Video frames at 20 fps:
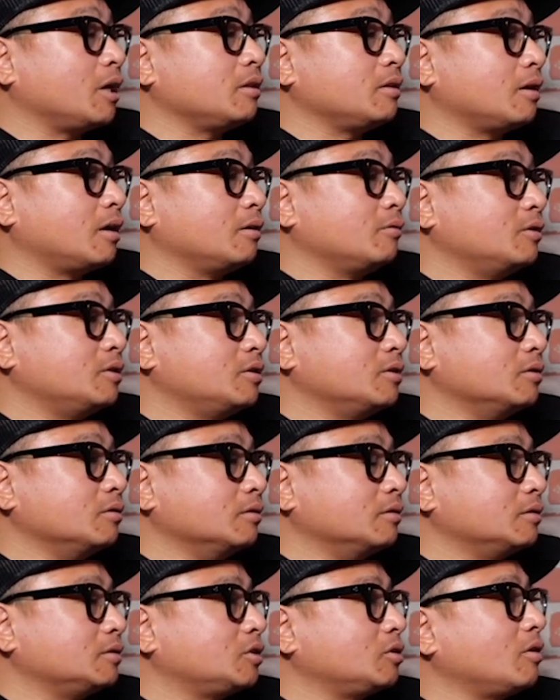thought I would do.
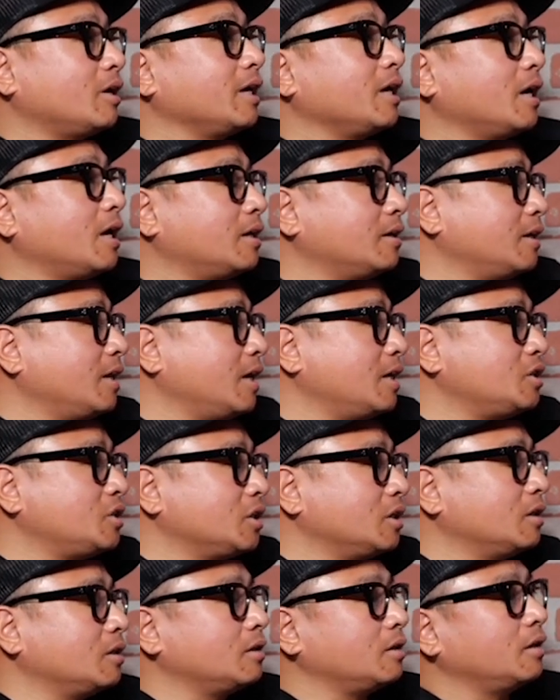So I got an
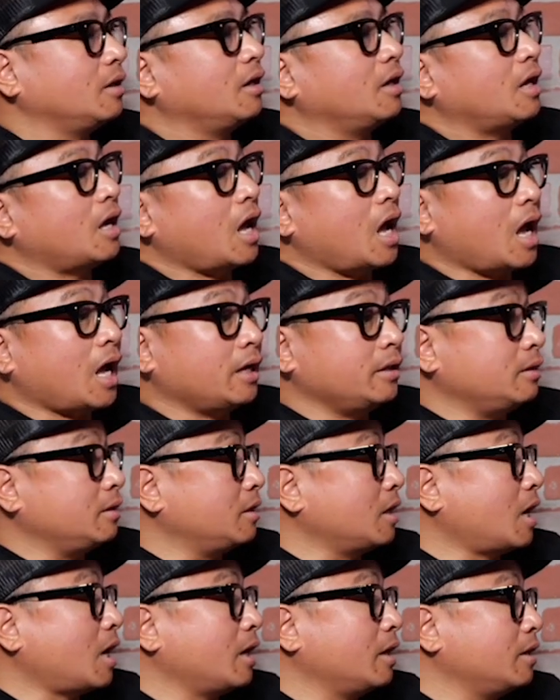agent.
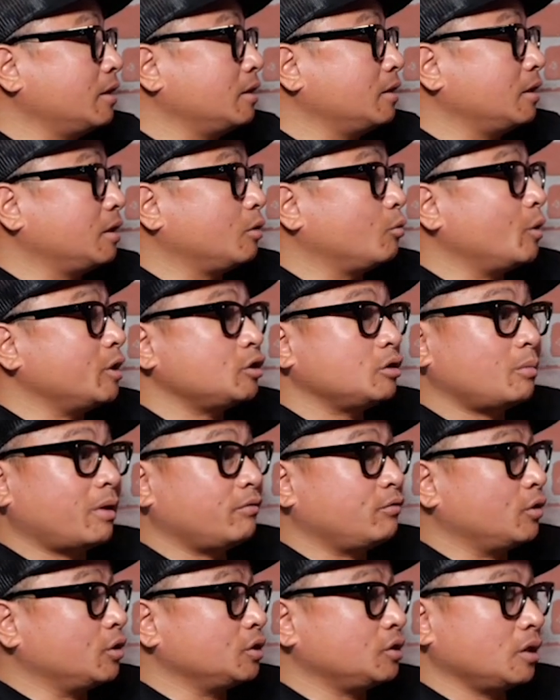I went to my
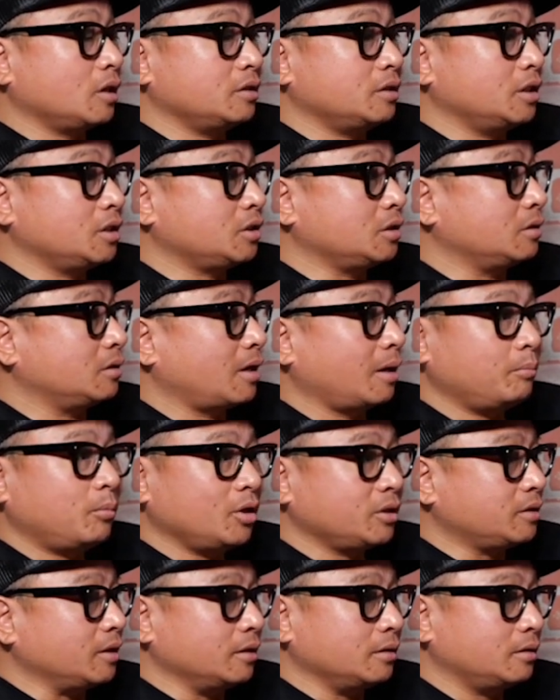first audition. I
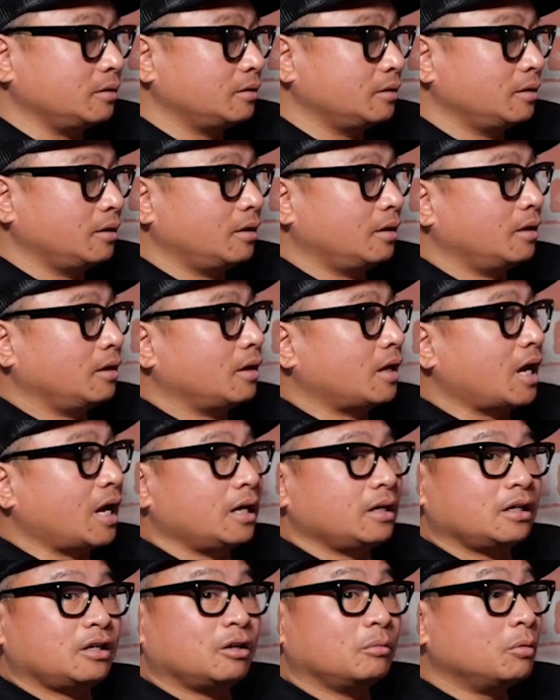booked it. I had
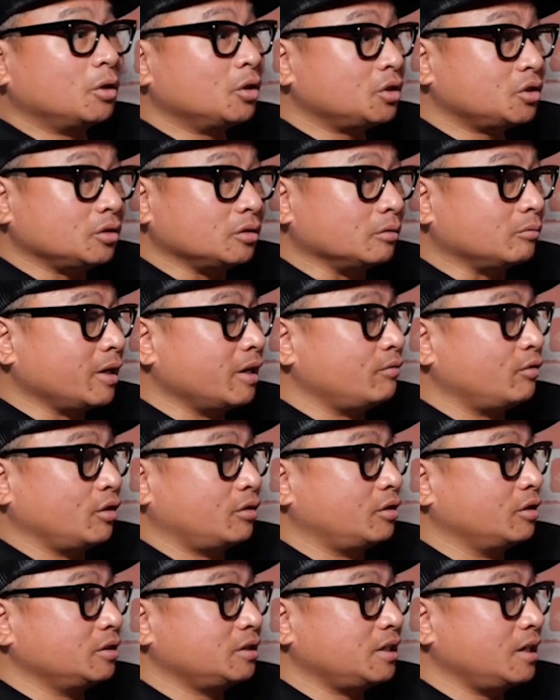a commercial. It ran for
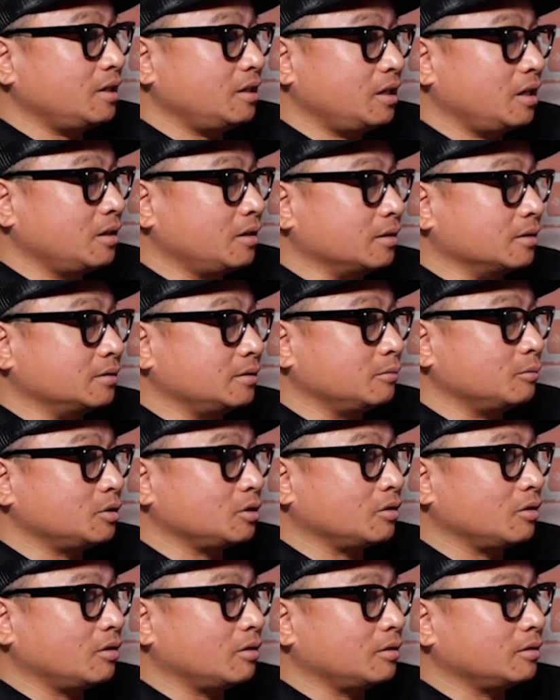13 years. It was
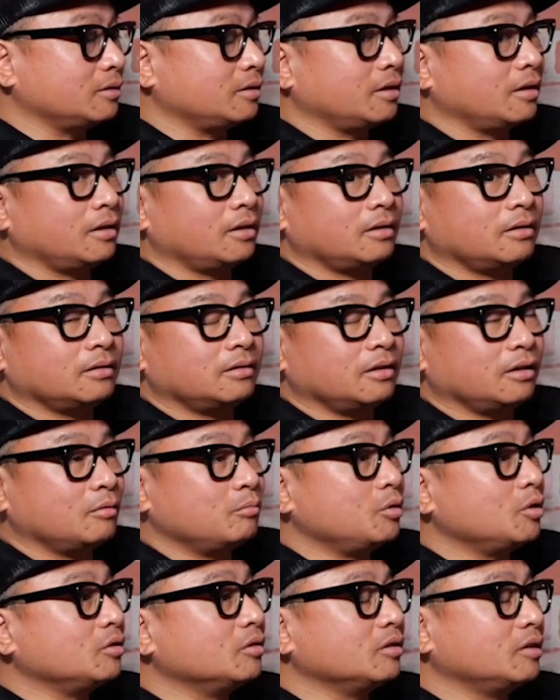called the
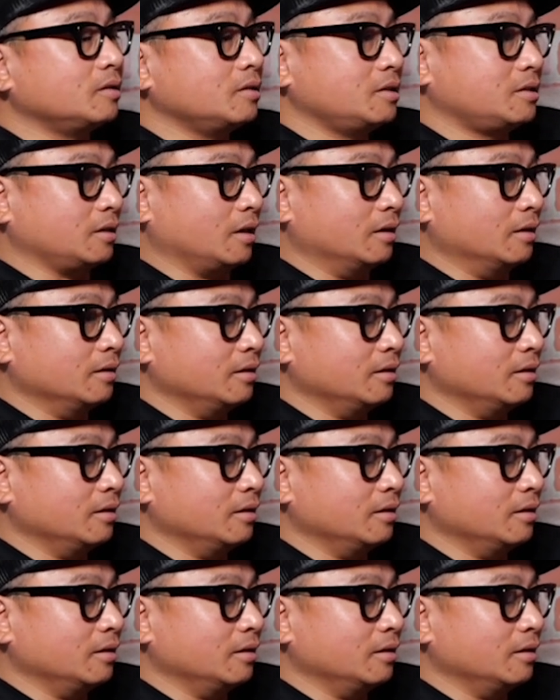Computer Learning Center.